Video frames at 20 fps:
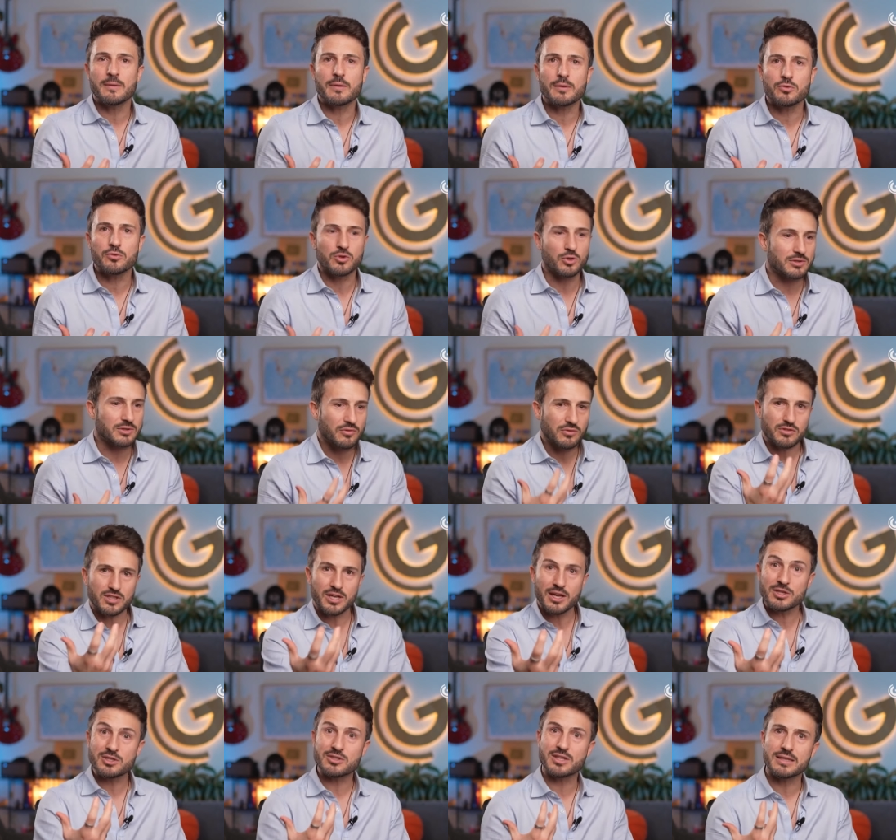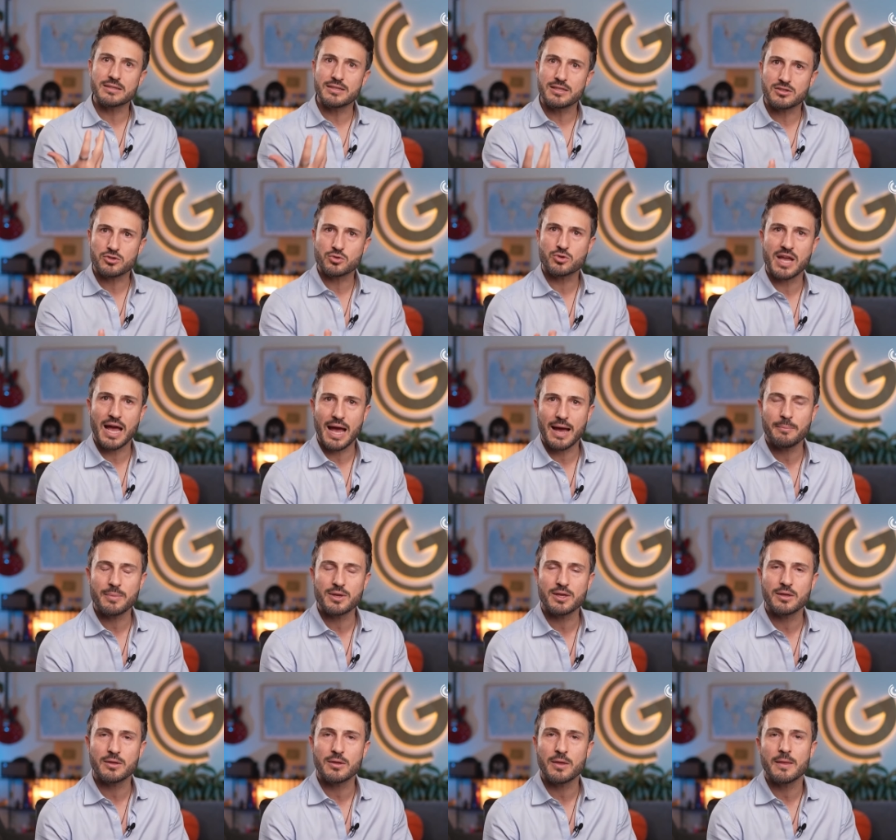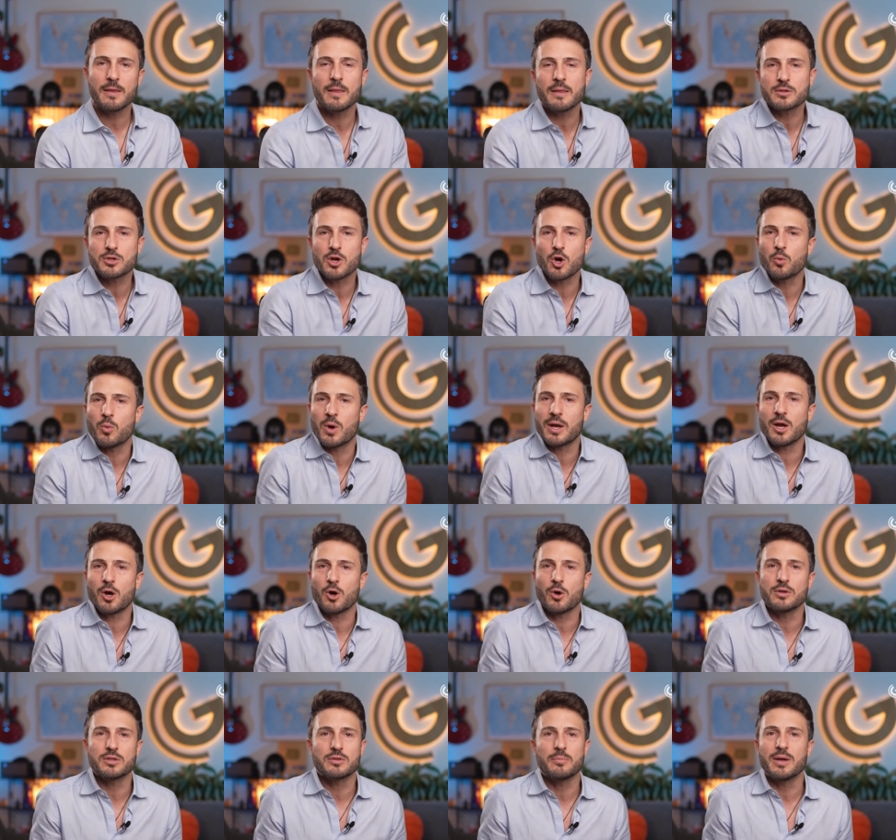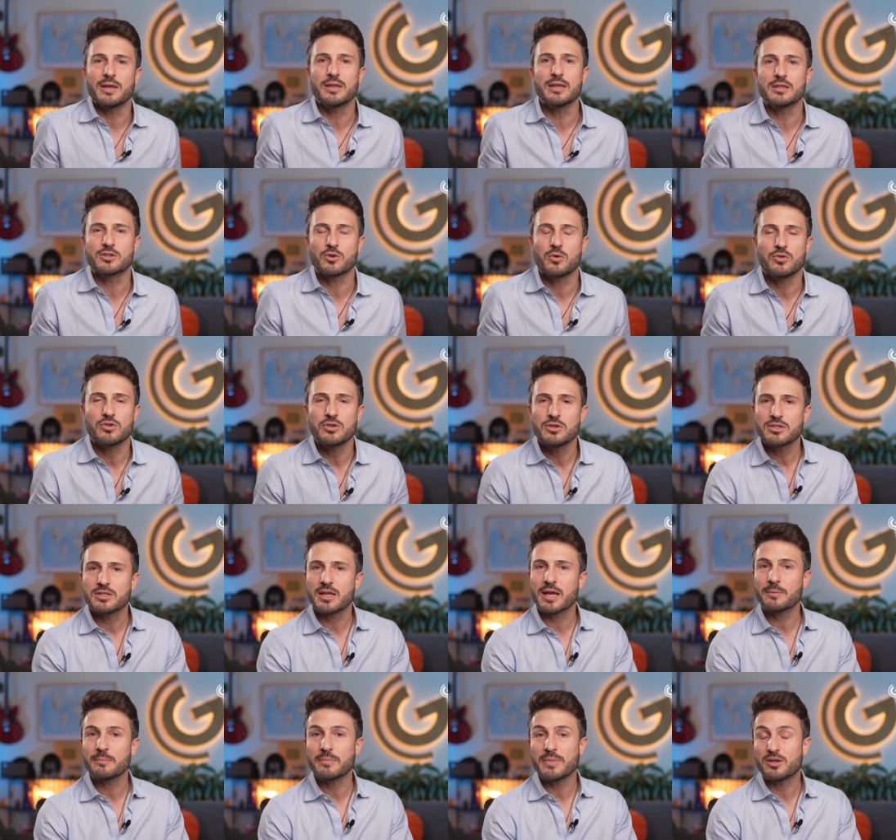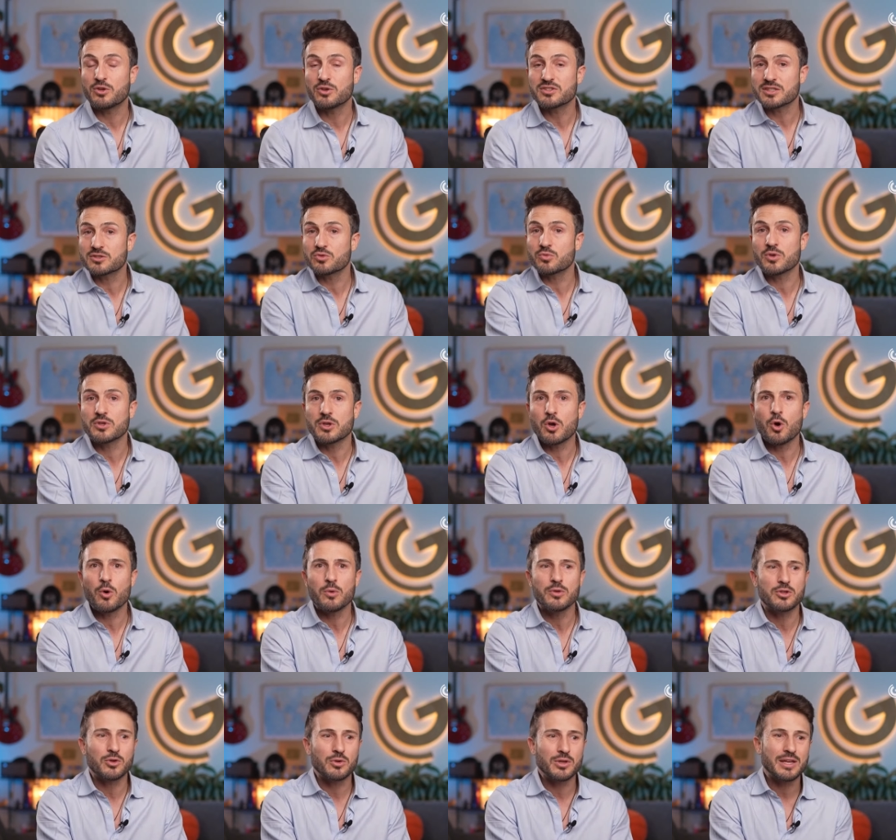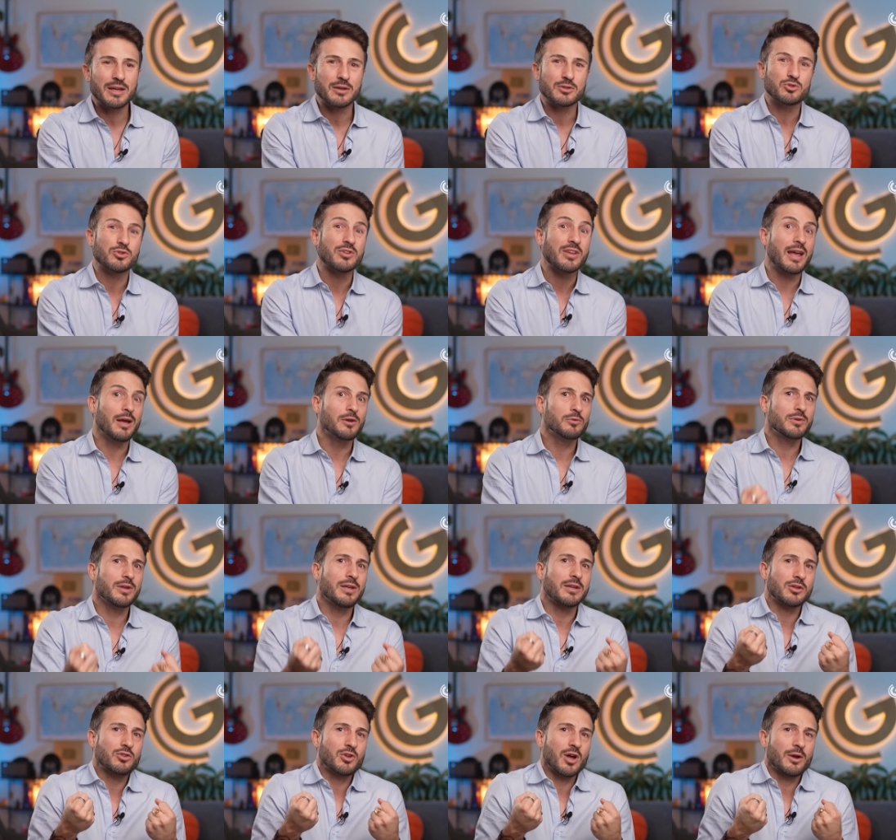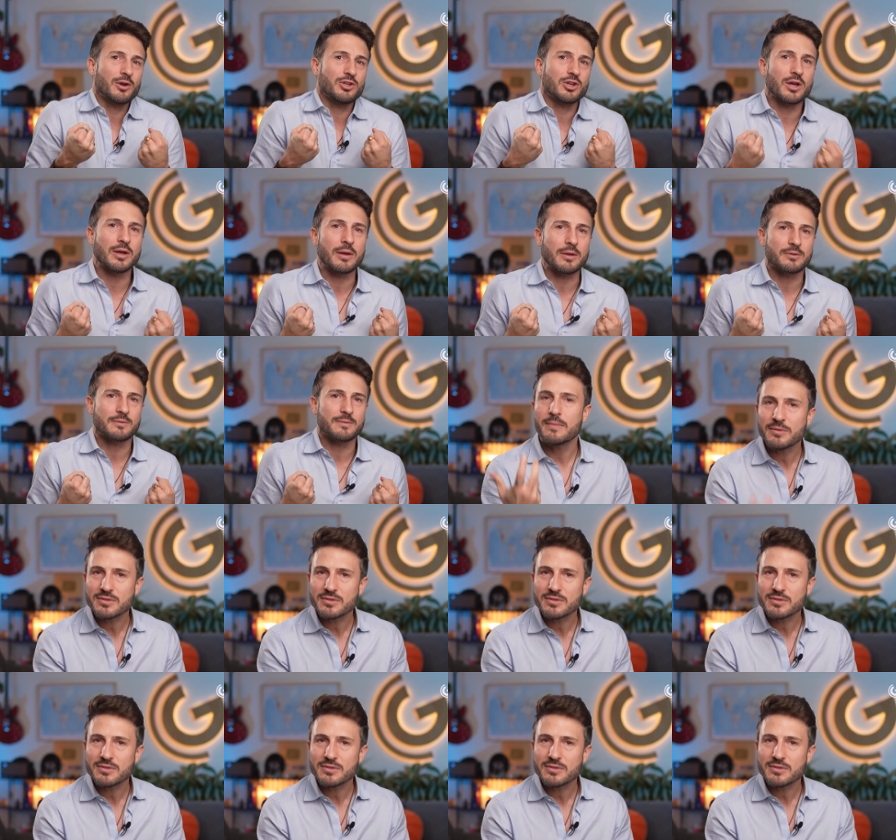for the fear that this could happen, no one ultimately uses them because it would also lead to self-destruction.